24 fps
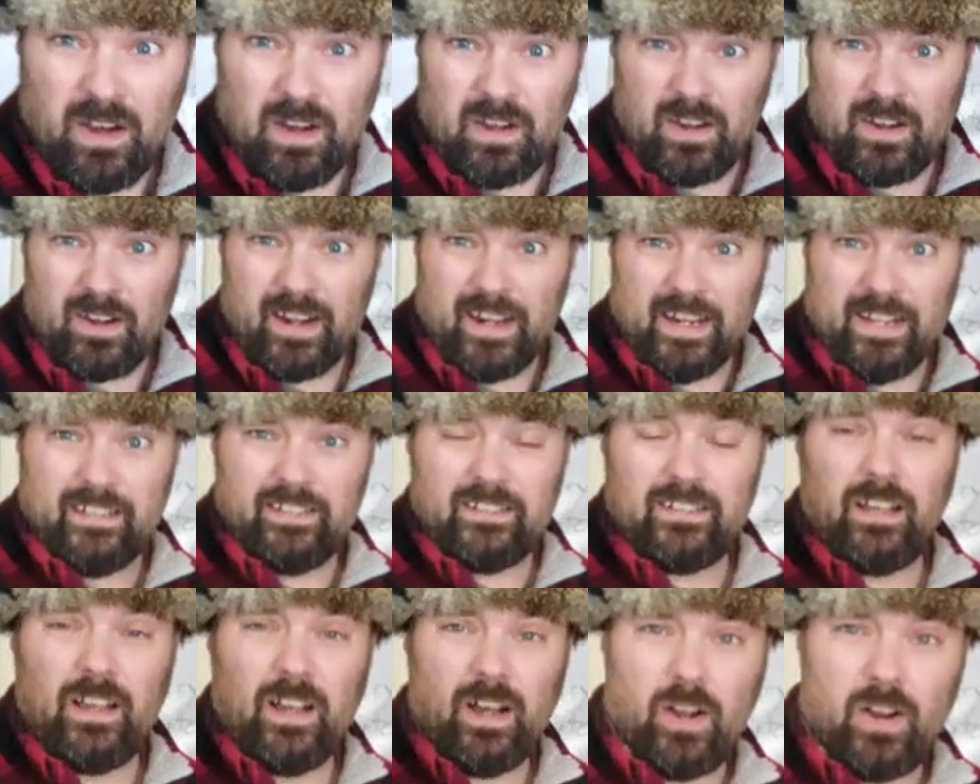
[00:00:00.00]
All
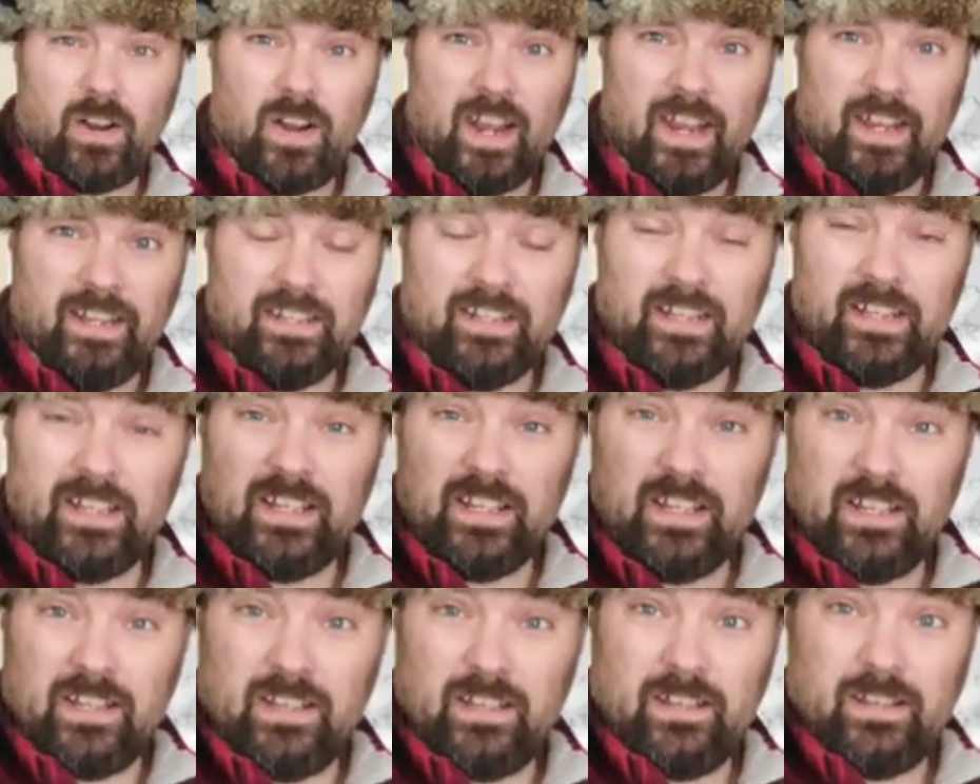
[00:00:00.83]
right.
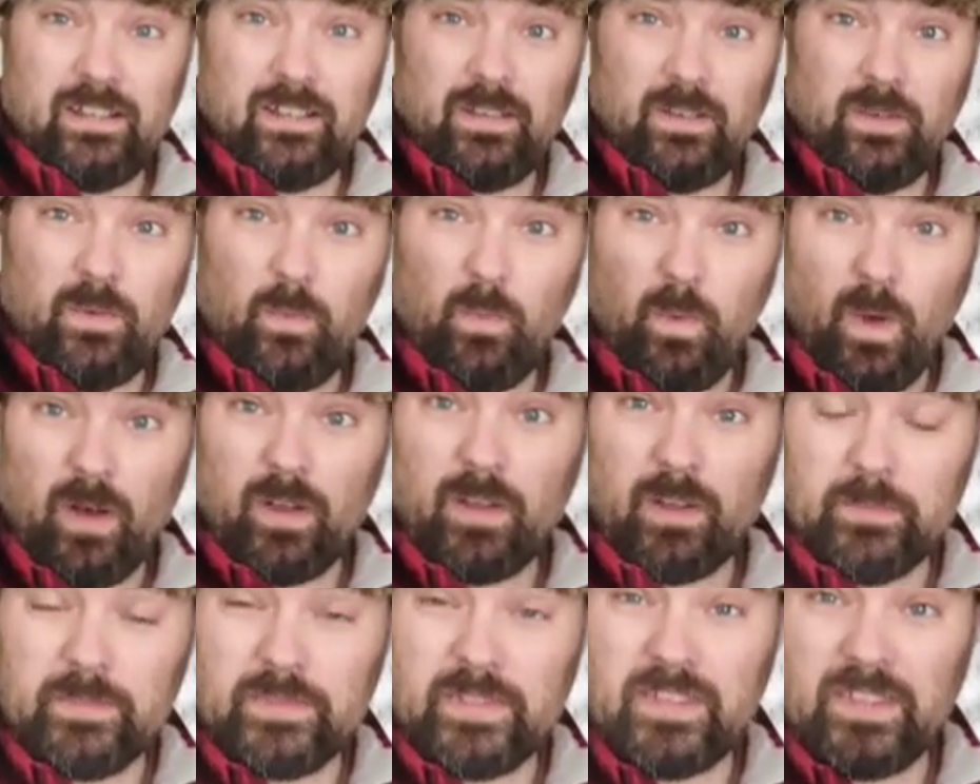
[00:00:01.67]

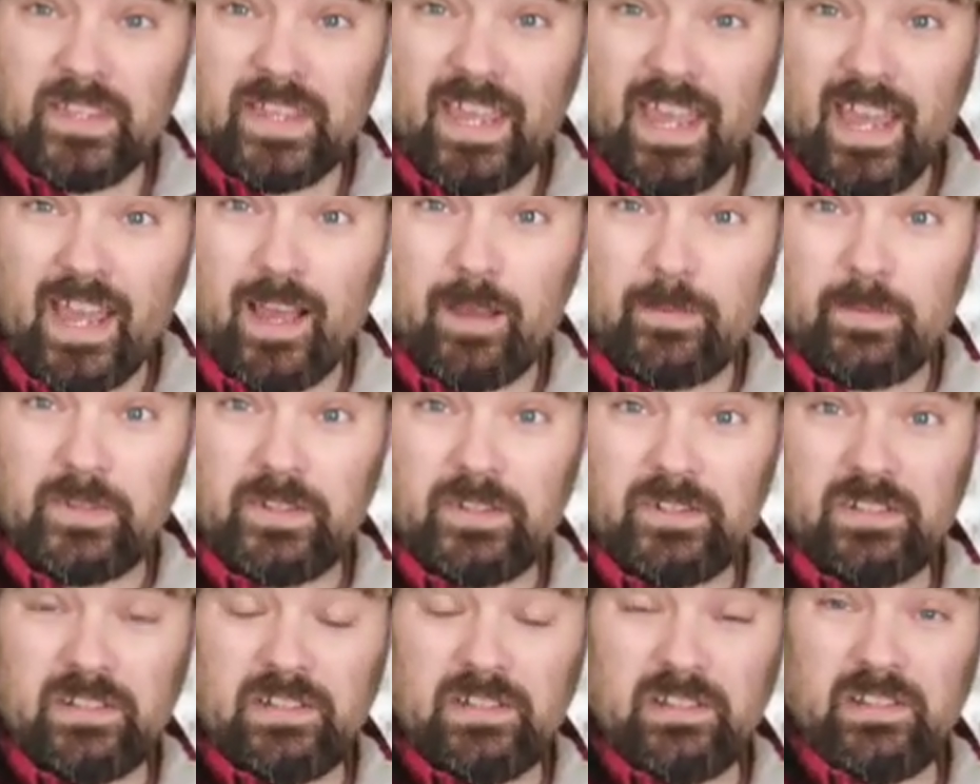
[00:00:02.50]
Welcome to the
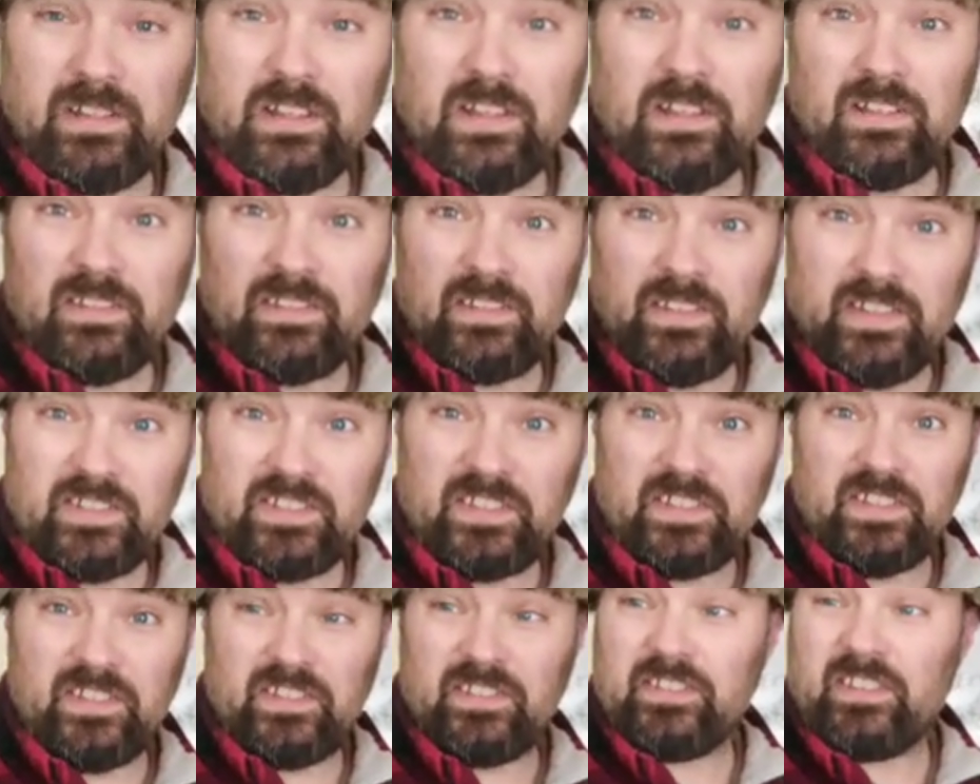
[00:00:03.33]
cabin. This
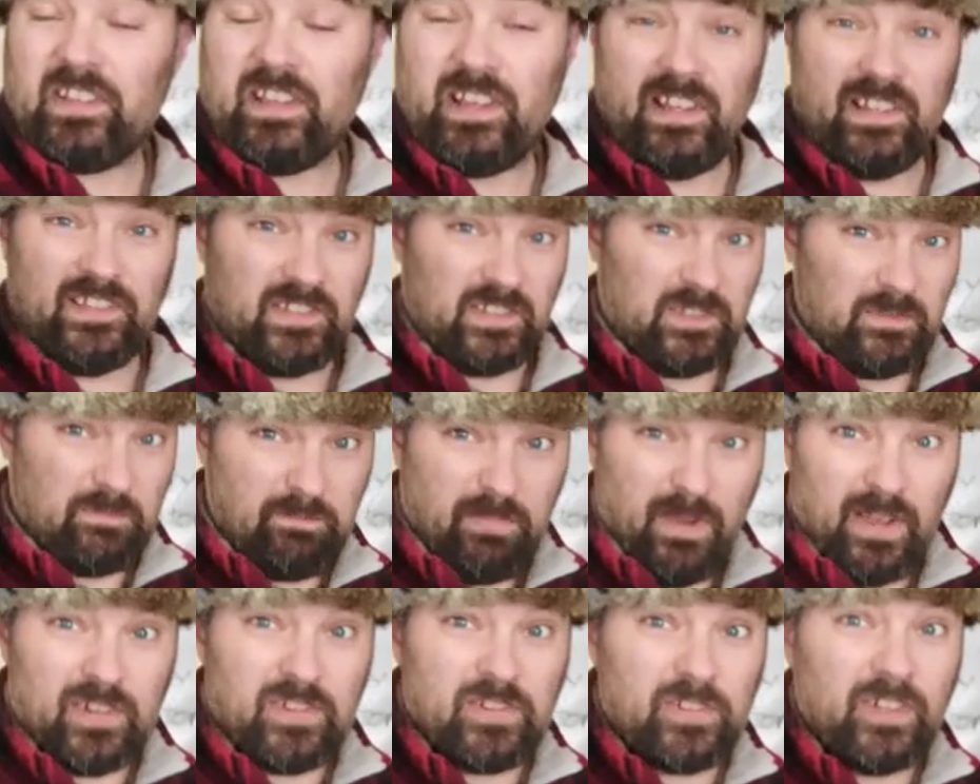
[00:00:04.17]
is a
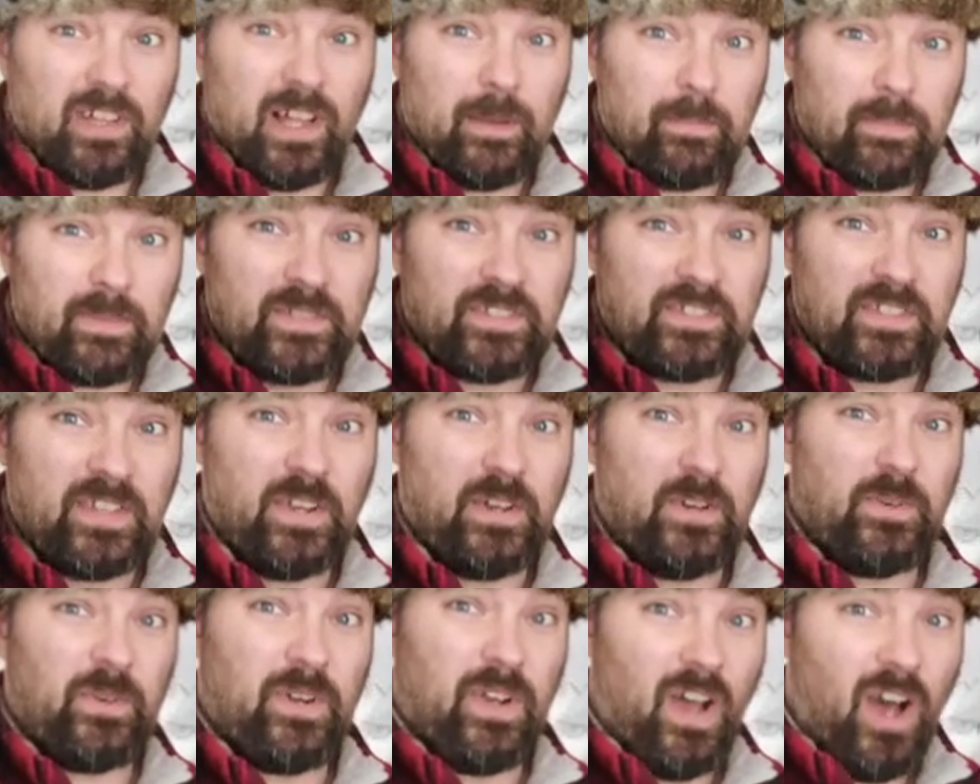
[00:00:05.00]
special
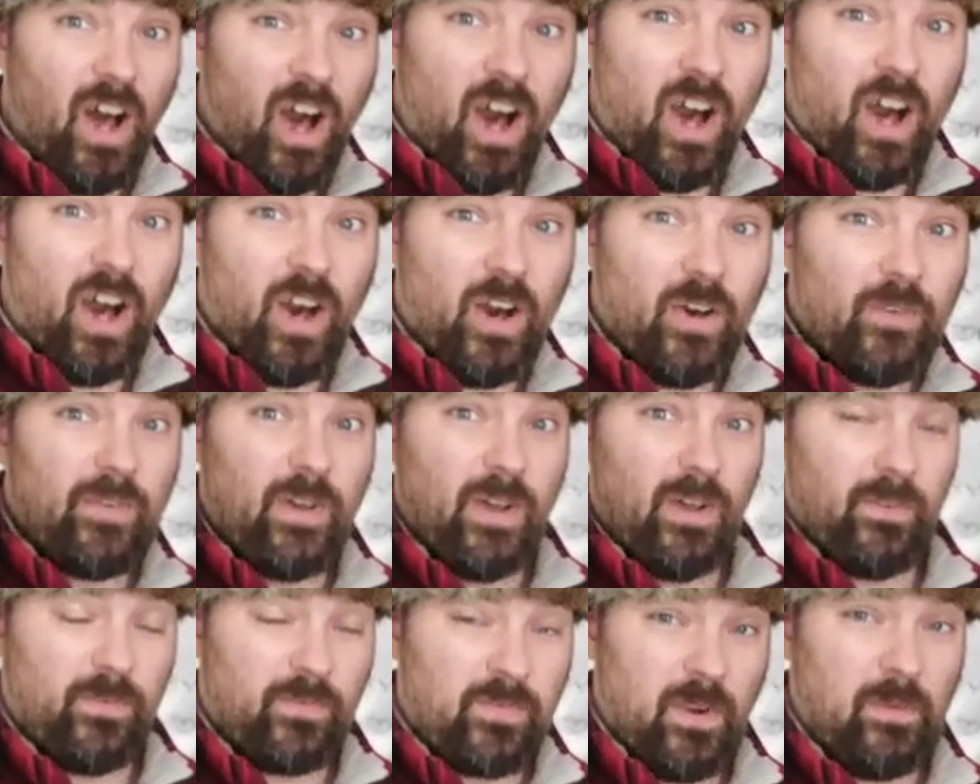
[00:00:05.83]
episode of
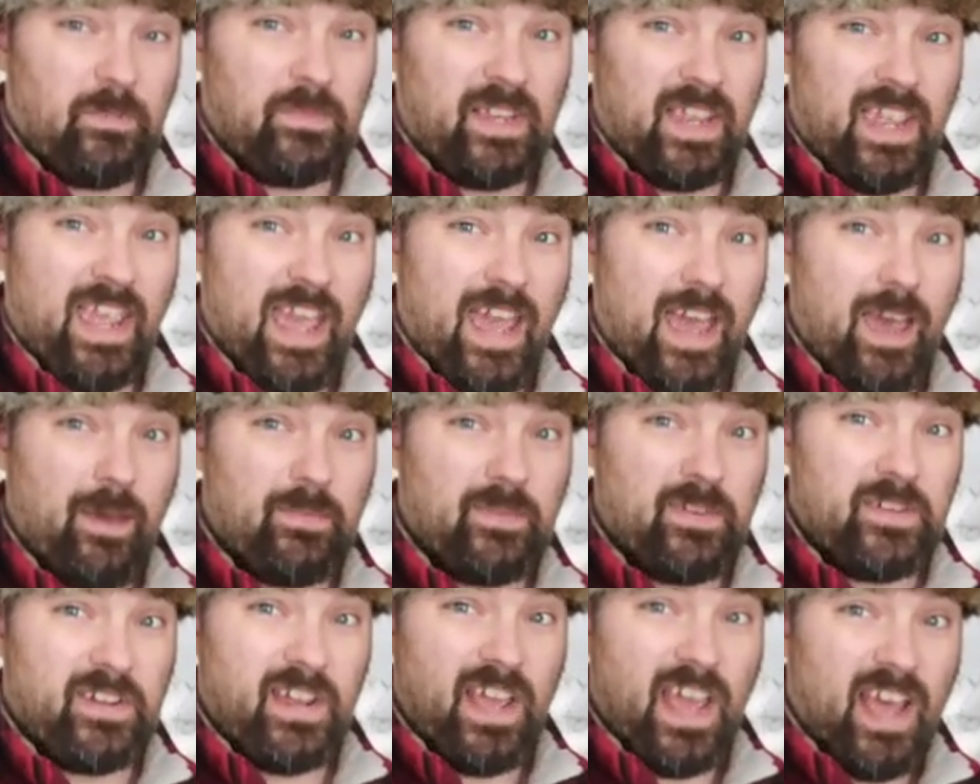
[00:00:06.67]
From the
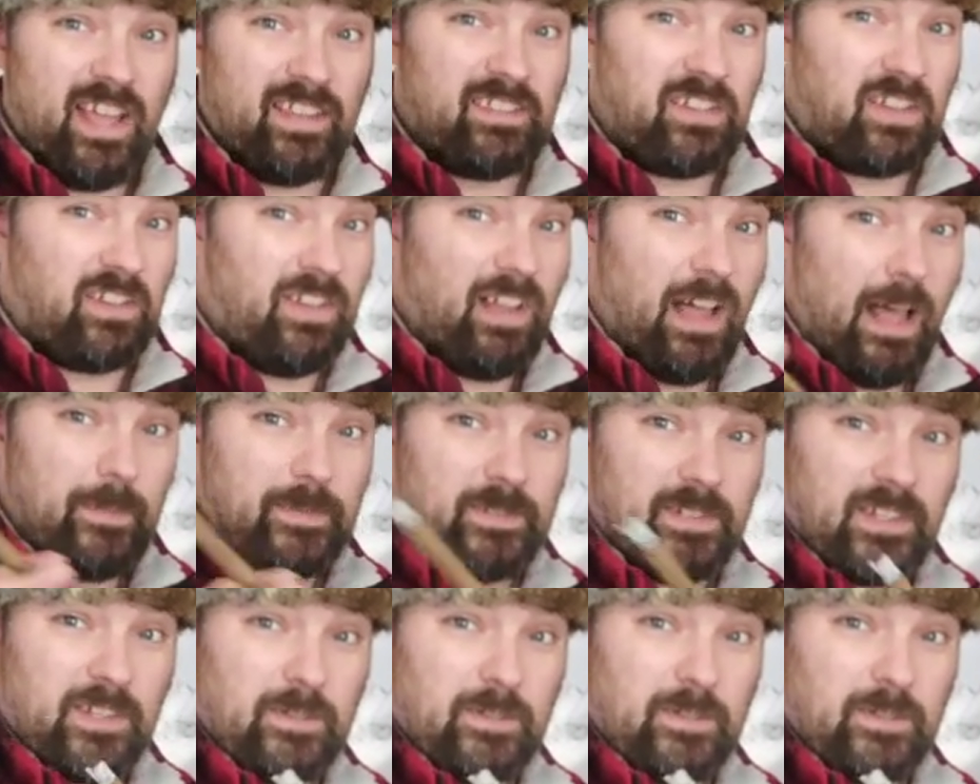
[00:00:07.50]
Cabin at the Collapse